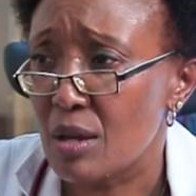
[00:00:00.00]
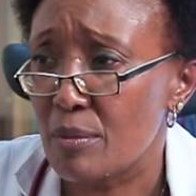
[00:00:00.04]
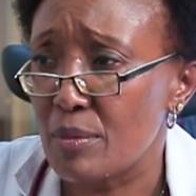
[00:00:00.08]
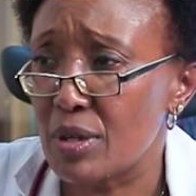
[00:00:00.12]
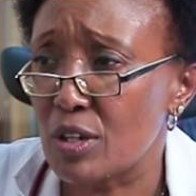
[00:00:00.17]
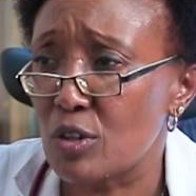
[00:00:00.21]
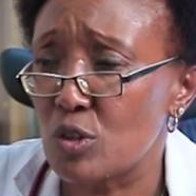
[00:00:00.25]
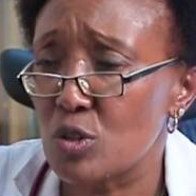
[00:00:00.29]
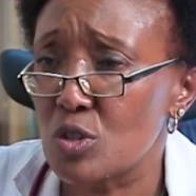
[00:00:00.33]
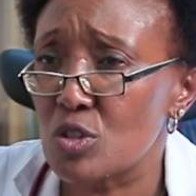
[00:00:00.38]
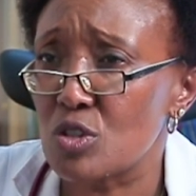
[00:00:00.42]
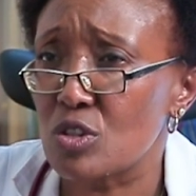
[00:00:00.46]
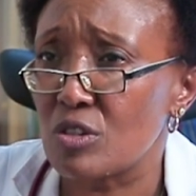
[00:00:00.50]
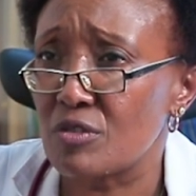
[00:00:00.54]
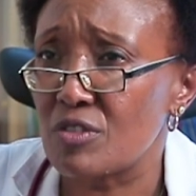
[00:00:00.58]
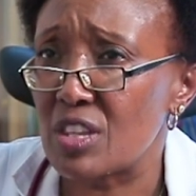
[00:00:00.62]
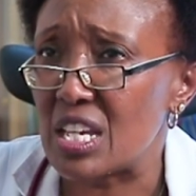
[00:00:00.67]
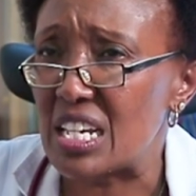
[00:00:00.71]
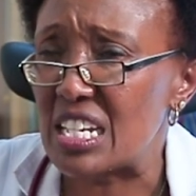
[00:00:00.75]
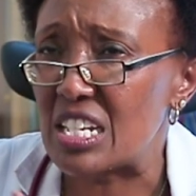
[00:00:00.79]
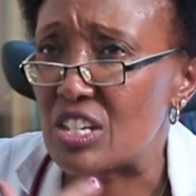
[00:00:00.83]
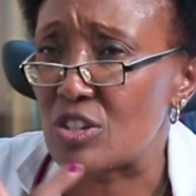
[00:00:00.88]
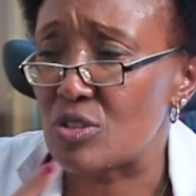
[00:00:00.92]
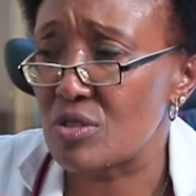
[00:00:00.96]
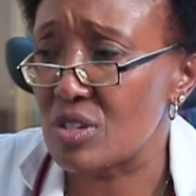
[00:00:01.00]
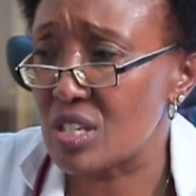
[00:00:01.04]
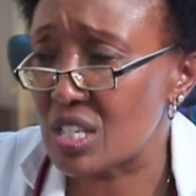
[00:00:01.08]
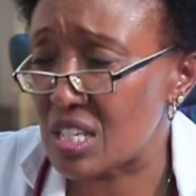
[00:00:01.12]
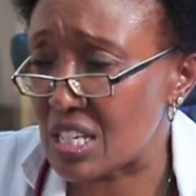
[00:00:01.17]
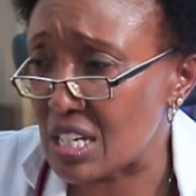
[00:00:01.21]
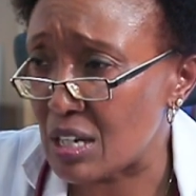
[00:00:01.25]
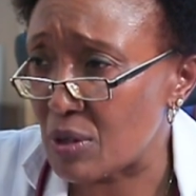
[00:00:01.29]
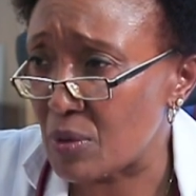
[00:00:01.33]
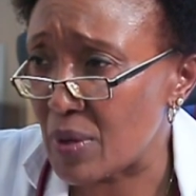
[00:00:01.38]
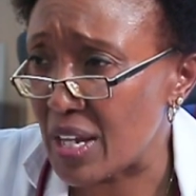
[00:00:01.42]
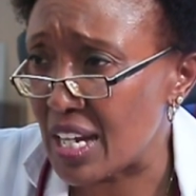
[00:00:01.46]
because of the
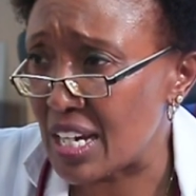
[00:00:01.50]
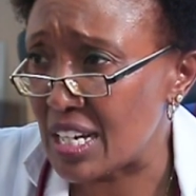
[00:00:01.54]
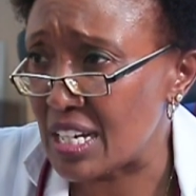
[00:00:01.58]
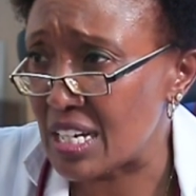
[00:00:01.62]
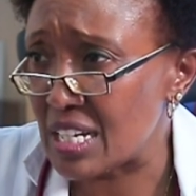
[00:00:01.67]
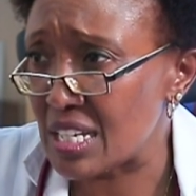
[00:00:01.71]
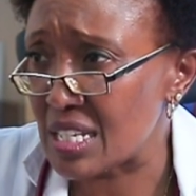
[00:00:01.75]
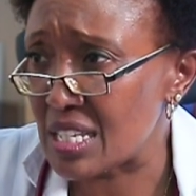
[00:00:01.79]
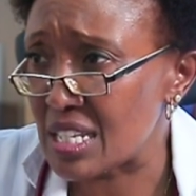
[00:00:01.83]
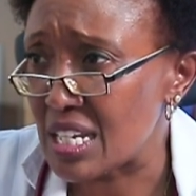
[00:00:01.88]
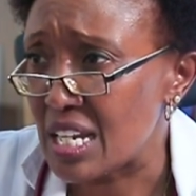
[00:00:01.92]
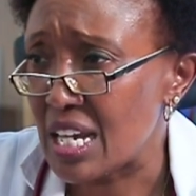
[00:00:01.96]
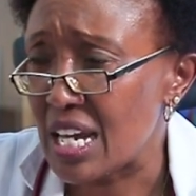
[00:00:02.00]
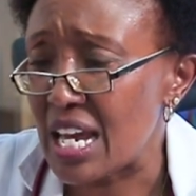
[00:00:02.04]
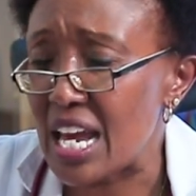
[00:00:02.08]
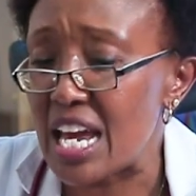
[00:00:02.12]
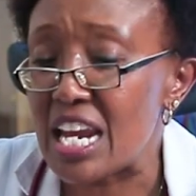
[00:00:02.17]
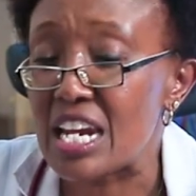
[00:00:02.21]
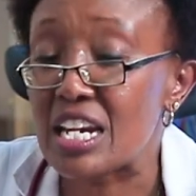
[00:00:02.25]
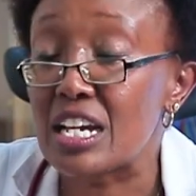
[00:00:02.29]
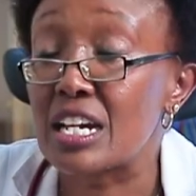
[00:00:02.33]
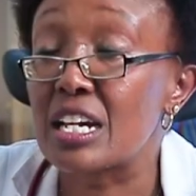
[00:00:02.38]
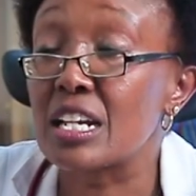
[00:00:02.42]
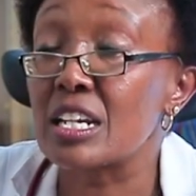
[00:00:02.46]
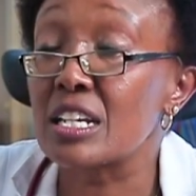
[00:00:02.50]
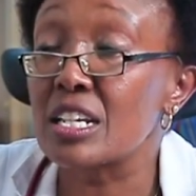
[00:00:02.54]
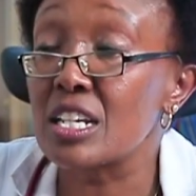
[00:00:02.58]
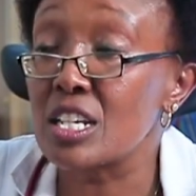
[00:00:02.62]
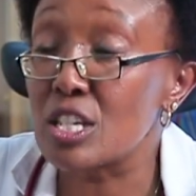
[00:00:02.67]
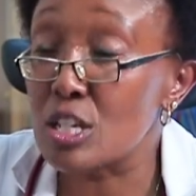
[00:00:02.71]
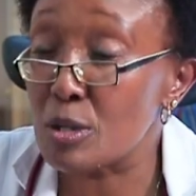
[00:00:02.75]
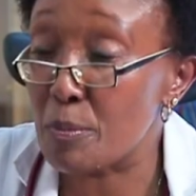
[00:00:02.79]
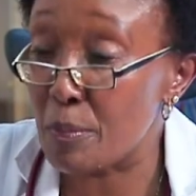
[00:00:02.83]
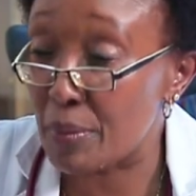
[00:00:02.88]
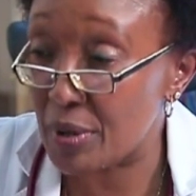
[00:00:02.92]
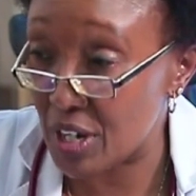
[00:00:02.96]
increased awareness and
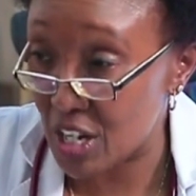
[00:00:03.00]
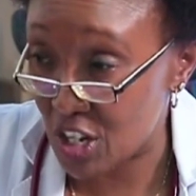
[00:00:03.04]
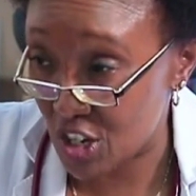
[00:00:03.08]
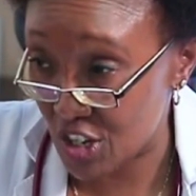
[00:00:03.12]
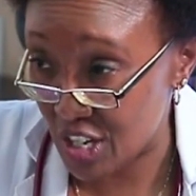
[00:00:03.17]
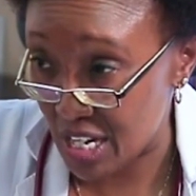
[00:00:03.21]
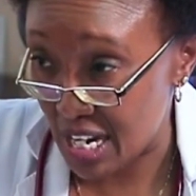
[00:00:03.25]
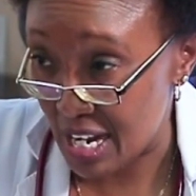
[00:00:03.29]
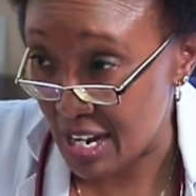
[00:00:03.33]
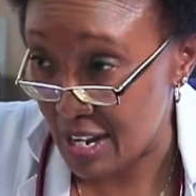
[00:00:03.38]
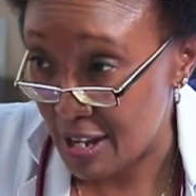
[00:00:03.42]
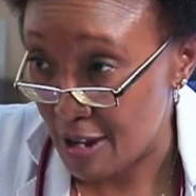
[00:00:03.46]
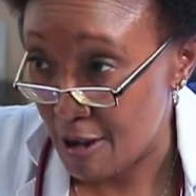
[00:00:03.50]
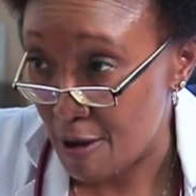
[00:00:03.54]
great pressure